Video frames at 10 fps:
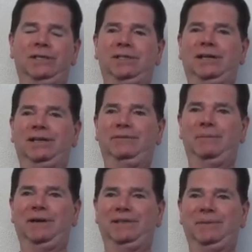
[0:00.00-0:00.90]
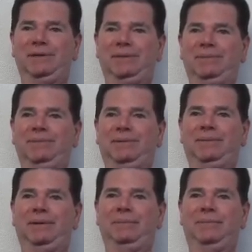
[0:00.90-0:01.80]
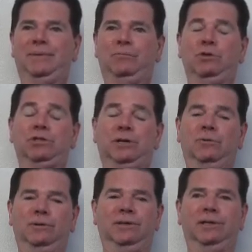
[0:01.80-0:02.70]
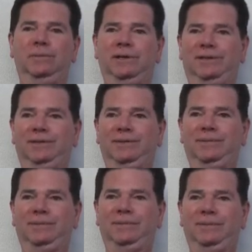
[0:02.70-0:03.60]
he has not given it back to me yet, which I will get it back to him.